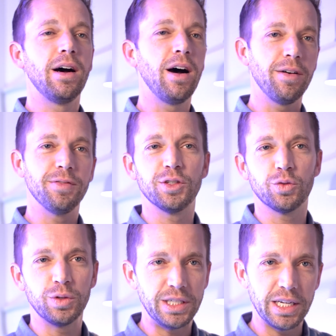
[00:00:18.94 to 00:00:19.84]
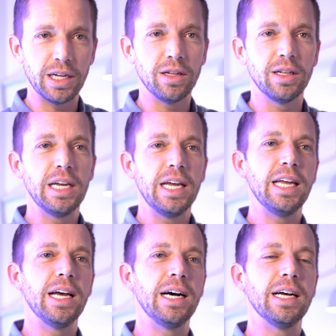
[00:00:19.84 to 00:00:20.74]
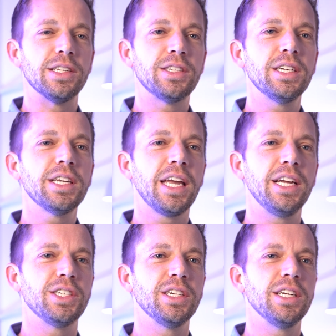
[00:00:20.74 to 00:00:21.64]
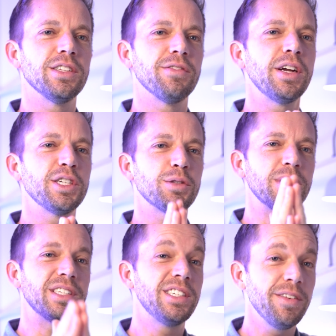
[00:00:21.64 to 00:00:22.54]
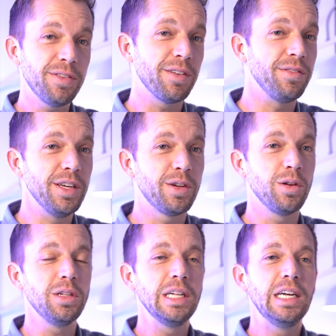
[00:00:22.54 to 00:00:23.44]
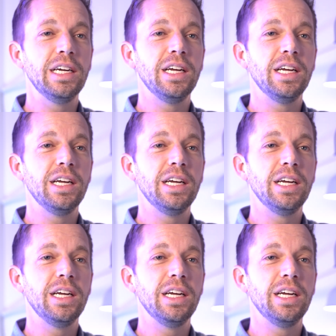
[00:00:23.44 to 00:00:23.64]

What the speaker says: office, retail. A syndication is a very specific vehicle